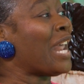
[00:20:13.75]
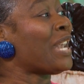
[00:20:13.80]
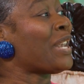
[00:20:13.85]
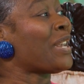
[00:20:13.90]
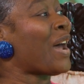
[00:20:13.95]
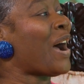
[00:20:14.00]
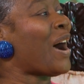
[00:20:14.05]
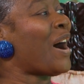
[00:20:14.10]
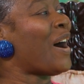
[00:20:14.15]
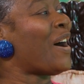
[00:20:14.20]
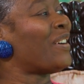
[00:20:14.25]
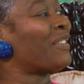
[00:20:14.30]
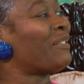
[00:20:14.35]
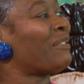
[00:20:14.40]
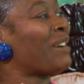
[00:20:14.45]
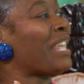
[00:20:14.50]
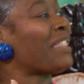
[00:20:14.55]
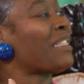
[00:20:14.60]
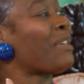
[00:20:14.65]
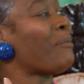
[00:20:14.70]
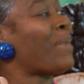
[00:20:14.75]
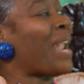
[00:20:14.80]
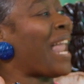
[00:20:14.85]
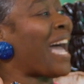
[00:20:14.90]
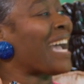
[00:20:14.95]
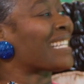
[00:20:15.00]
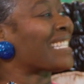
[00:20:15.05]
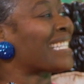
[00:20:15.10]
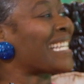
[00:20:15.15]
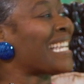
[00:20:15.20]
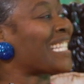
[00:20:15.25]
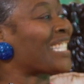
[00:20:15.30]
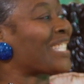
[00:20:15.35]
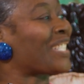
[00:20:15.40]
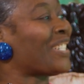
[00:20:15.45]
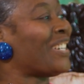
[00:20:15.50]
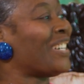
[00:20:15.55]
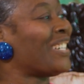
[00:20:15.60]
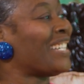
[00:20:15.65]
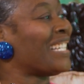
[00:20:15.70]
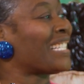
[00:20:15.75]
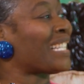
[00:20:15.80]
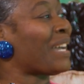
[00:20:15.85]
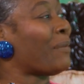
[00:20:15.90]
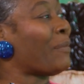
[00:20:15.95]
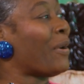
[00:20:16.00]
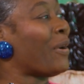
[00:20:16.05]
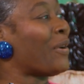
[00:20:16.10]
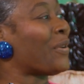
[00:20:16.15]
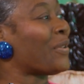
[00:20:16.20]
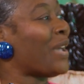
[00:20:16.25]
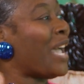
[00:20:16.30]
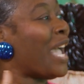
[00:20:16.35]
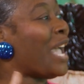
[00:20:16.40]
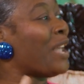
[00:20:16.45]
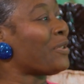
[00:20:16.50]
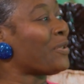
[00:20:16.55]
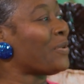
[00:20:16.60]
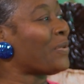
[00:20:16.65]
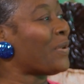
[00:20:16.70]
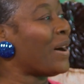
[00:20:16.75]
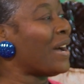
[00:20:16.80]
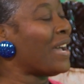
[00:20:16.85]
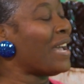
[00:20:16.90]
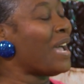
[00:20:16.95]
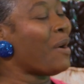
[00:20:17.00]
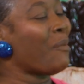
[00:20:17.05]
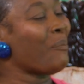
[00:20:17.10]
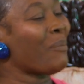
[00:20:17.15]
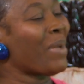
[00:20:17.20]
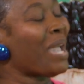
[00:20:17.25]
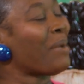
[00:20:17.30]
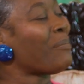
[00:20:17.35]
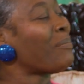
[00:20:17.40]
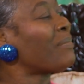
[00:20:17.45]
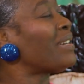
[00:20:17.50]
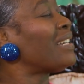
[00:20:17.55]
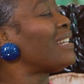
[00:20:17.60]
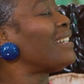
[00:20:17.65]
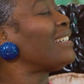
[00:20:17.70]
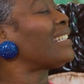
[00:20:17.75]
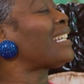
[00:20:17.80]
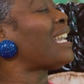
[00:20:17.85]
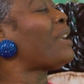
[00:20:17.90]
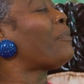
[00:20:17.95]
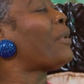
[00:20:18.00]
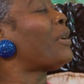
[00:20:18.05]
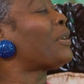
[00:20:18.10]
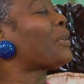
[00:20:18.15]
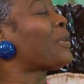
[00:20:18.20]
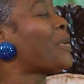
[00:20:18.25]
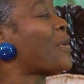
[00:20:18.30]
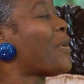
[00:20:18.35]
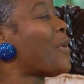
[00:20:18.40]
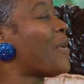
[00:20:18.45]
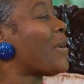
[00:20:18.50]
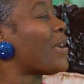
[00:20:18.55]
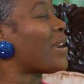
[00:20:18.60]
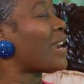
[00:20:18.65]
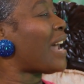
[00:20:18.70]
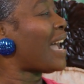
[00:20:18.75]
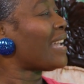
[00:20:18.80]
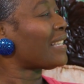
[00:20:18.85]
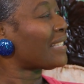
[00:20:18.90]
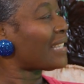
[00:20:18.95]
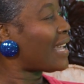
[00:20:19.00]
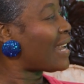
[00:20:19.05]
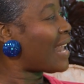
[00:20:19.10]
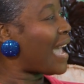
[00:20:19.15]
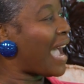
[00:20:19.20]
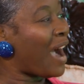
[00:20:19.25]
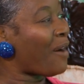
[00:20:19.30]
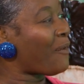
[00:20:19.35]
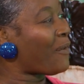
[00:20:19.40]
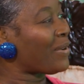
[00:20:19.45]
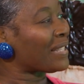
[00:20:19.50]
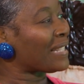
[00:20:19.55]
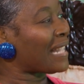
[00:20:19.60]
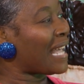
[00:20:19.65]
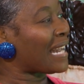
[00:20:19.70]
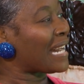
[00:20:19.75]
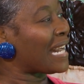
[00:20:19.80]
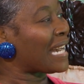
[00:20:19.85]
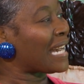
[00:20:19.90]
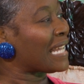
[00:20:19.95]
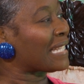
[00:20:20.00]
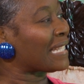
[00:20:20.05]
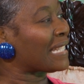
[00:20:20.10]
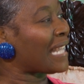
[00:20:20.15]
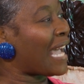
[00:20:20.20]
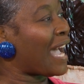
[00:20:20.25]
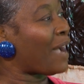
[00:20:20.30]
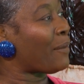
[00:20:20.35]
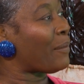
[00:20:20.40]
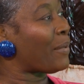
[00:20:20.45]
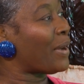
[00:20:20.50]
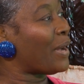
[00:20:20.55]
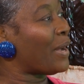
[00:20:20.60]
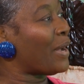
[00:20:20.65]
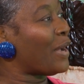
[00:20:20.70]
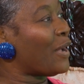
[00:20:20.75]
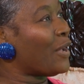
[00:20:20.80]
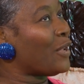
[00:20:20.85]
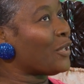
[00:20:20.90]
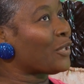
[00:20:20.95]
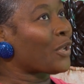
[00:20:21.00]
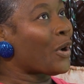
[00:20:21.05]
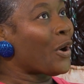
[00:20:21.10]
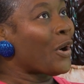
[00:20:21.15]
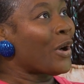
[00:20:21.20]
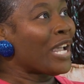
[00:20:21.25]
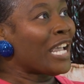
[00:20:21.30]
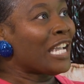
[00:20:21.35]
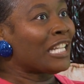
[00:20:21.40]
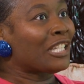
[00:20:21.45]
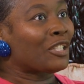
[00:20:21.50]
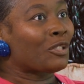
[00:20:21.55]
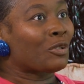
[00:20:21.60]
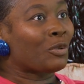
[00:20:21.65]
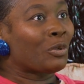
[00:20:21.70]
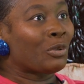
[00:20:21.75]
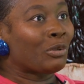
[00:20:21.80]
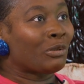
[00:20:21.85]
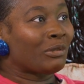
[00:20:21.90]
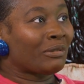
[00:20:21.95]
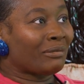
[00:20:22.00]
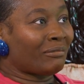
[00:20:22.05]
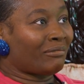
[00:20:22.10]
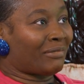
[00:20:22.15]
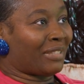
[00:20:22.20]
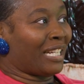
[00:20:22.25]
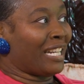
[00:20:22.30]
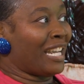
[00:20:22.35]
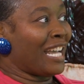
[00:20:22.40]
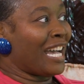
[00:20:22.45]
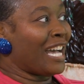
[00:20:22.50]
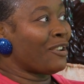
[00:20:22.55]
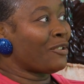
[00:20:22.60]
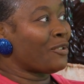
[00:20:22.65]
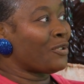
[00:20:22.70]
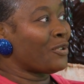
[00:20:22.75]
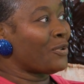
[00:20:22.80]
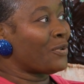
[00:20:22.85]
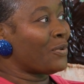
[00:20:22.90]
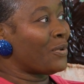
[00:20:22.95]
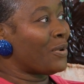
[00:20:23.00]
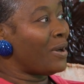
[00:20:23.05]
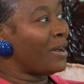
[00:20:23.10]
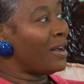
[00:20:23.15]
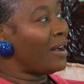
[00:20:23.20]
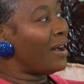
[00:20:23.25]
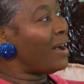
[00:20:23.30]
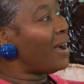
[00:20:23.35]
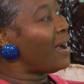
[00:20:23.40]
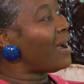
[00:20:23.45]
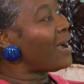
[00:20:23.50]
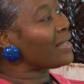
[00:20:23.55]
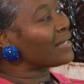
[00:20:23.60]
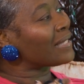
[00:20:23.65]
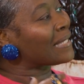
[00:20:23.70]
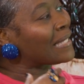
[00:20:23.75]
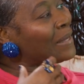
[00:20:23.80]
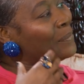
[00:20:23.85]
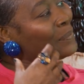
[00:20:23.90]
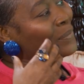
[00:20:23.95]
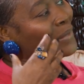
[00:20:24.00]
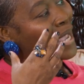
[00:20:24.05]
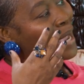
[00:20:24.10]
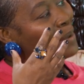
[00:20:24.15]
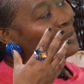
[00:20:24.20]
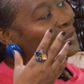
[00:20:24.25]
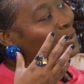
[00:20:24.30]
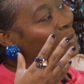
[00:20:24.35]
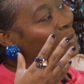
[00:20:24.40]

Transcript: And now when the black sister is about, and you want, ma'am, keep on going." I said, I was not gonna stop. So it's to tell you how sometimes